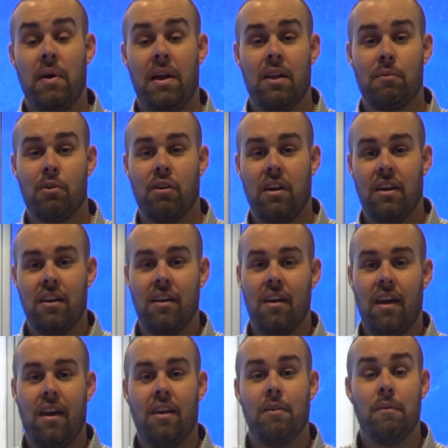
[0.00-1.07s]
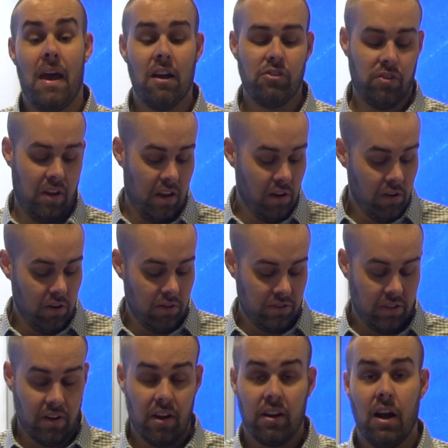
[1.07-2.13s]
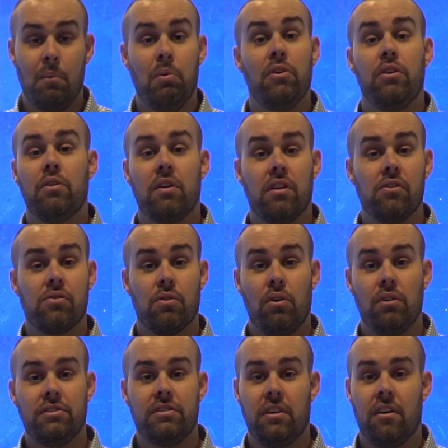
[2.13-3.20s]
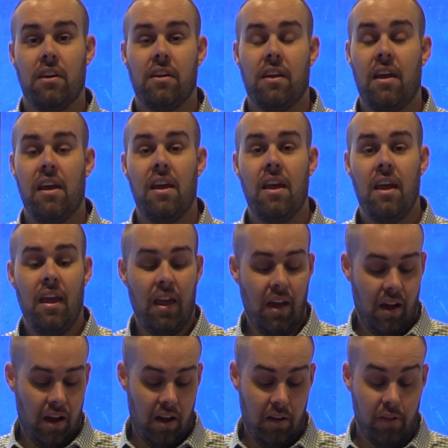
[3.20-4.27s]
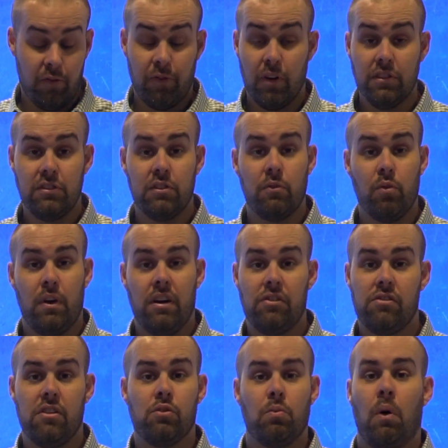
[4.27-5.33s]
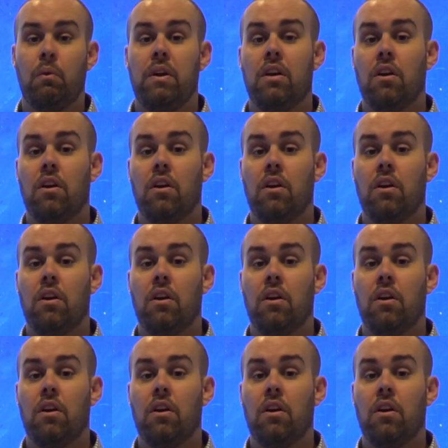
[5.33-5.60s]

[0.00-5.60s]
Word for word: Bennett Marine and I'm actually introducing a couple new controls here today. Uh, the first of which is what we